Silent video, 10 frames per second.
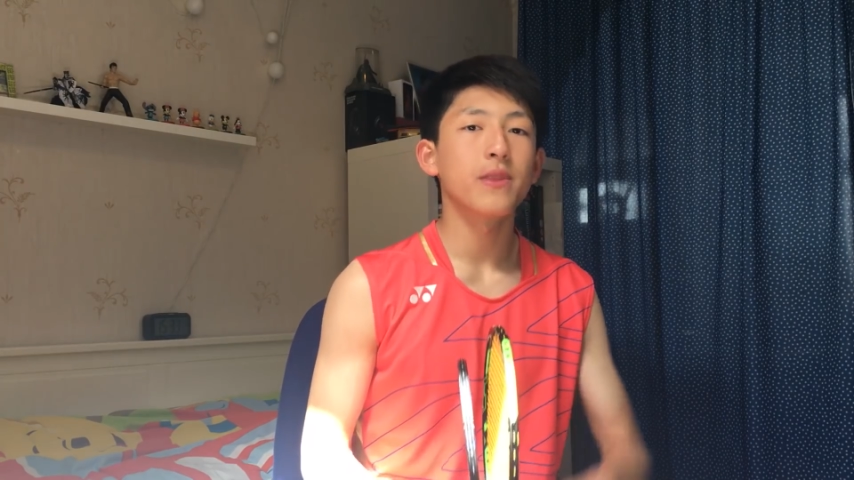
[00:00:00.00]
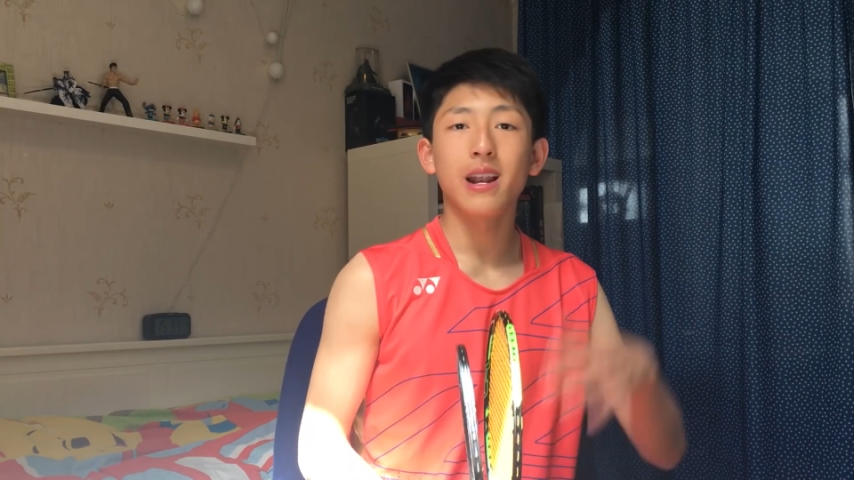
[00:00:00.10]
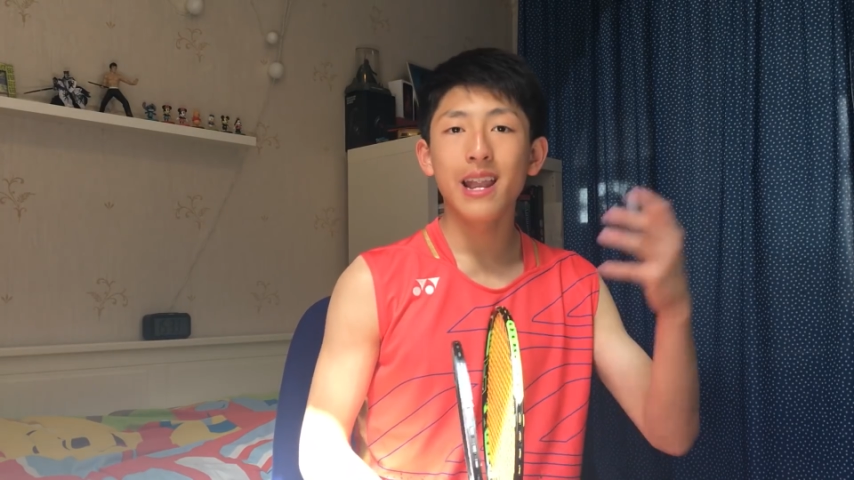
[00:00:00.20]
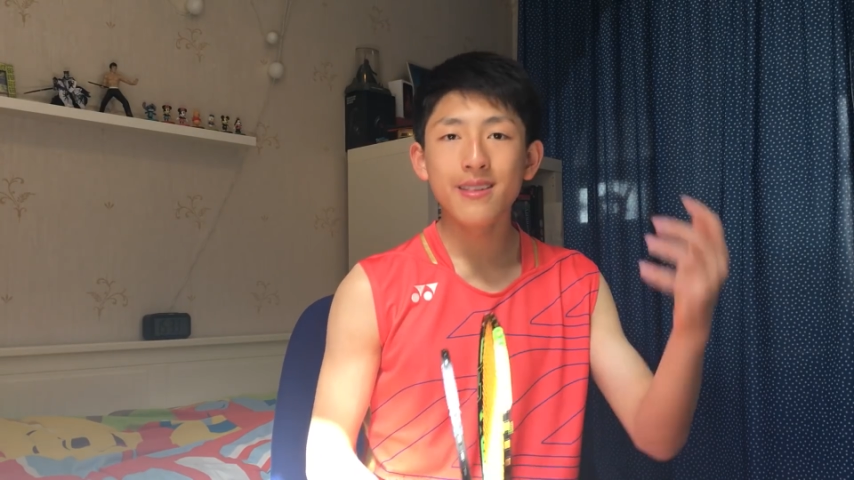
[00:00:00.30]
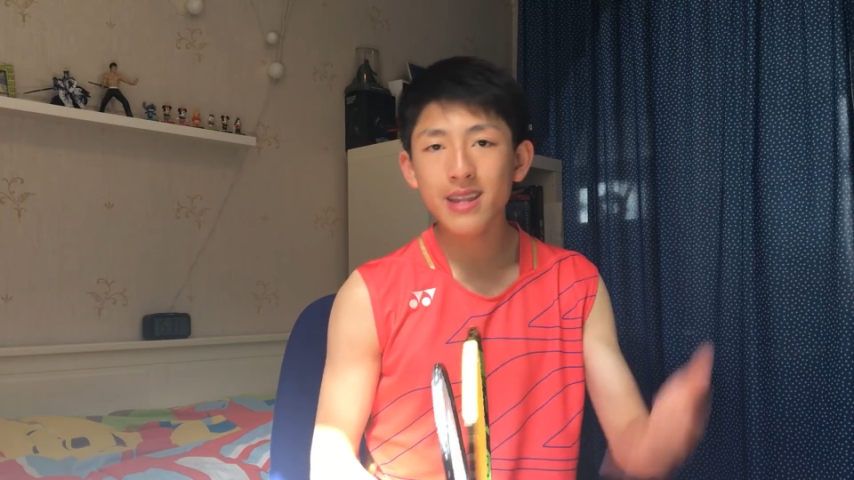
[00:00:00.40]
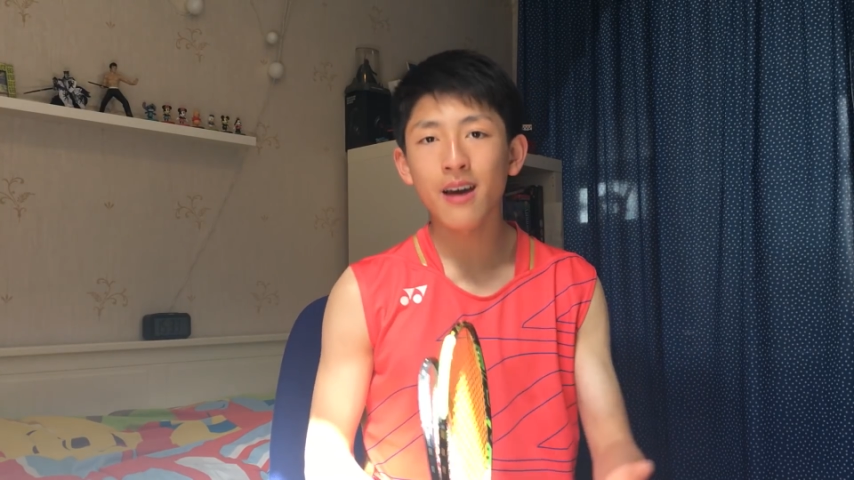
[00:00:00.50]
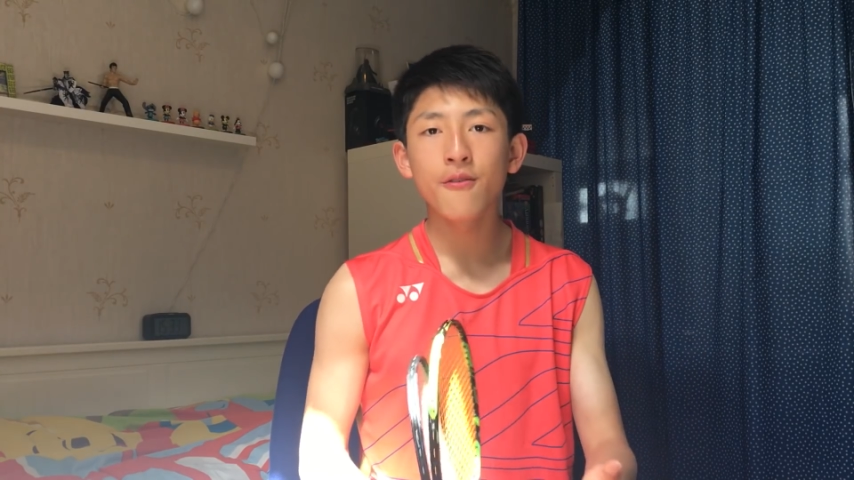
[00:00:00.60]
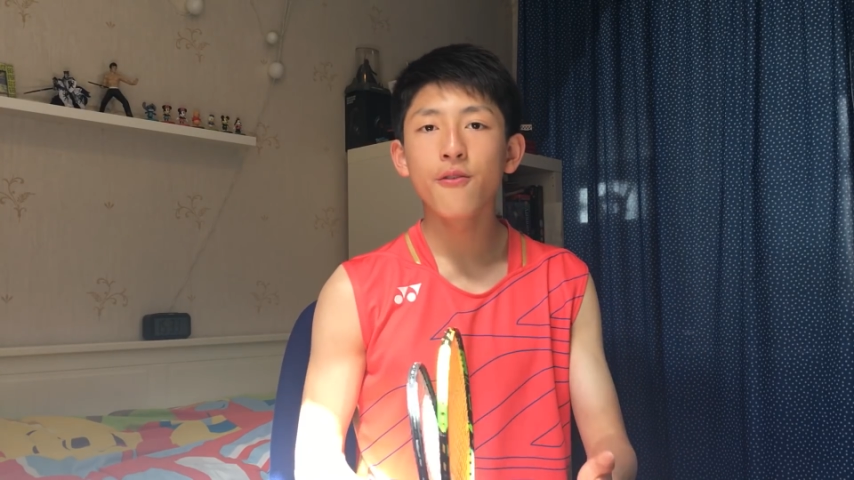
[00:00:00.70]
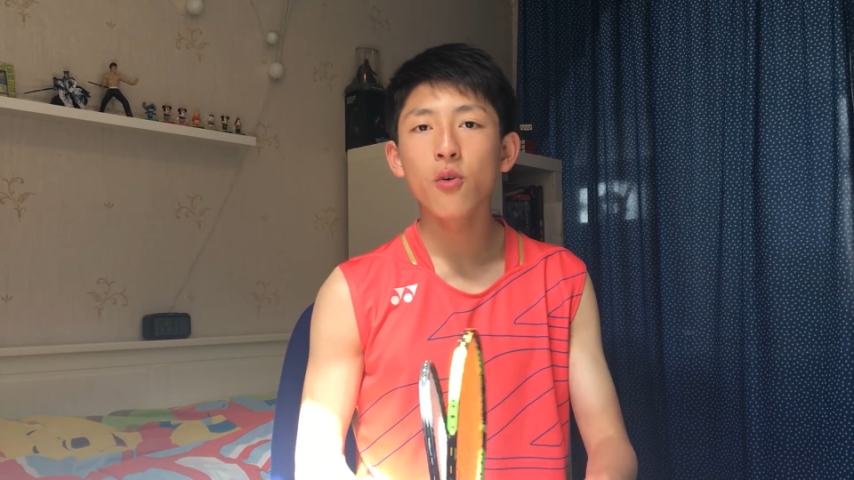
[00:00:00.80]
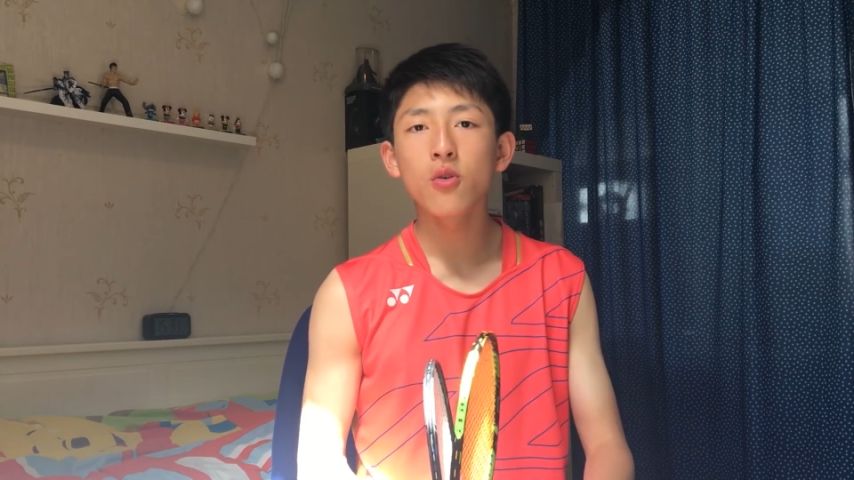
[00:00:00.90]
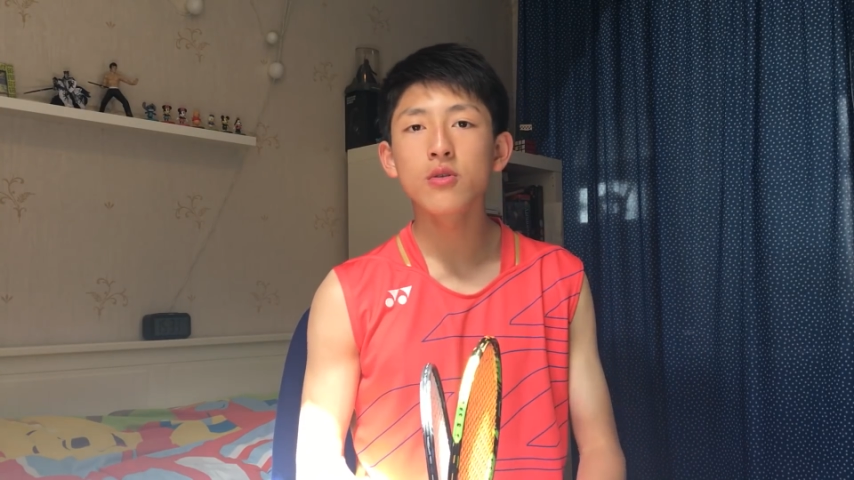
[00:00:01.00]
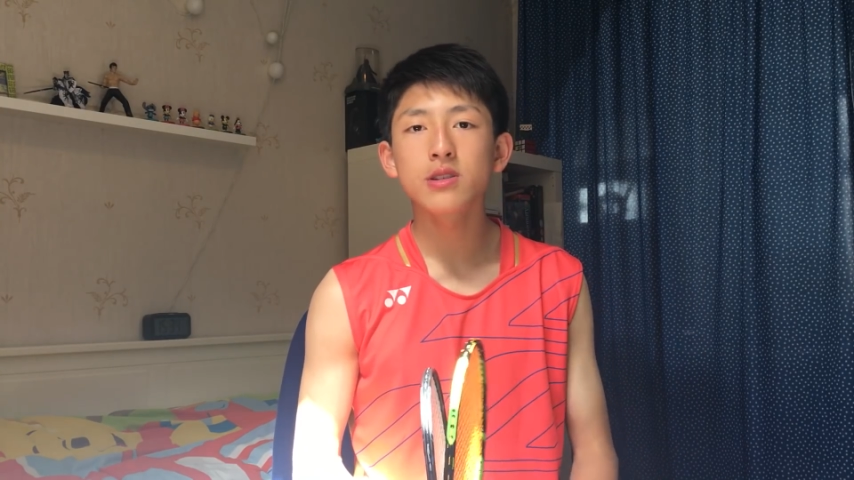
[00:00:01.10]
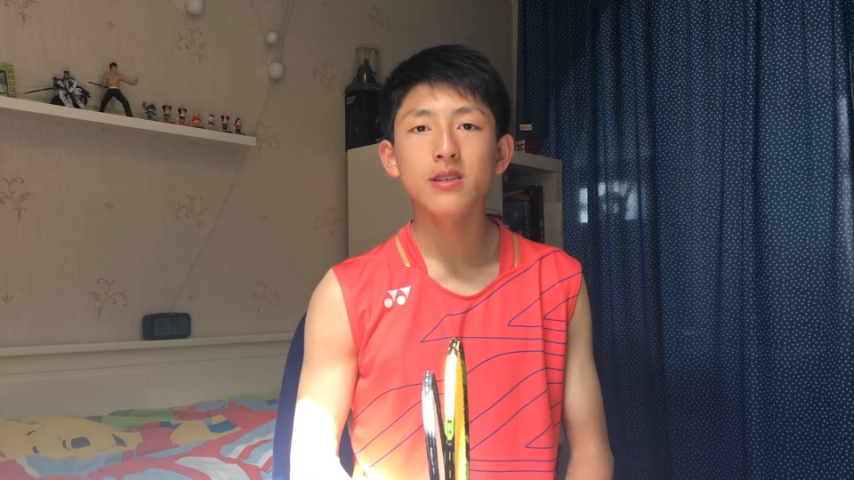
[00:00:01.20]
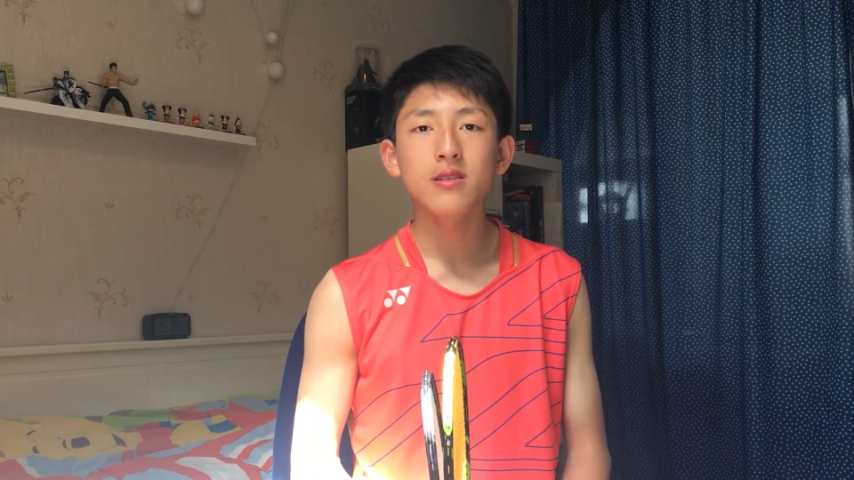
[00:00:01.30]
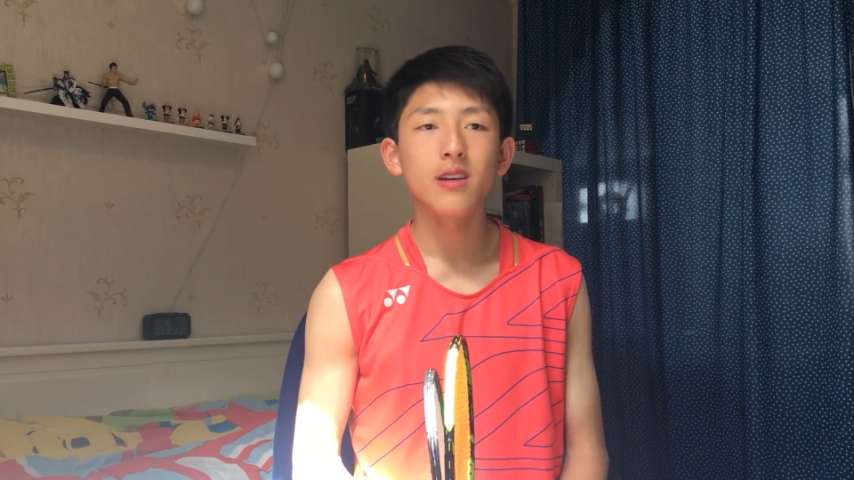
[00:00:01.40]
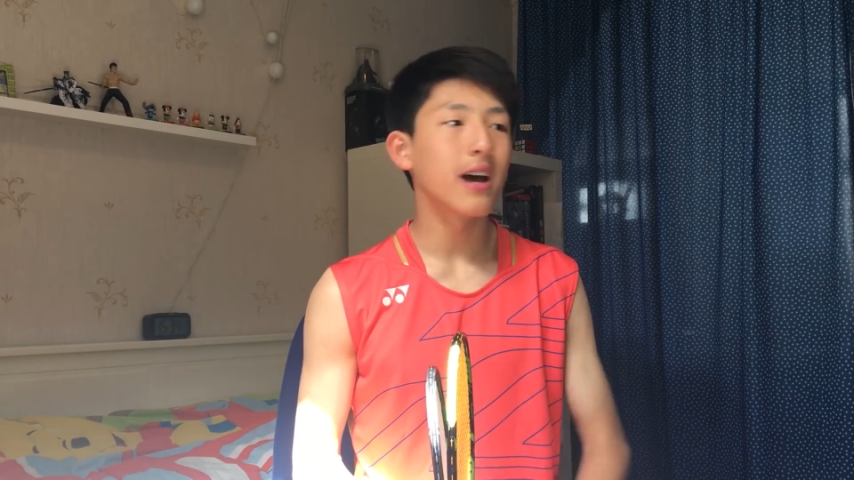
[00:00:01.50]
Lindan Force,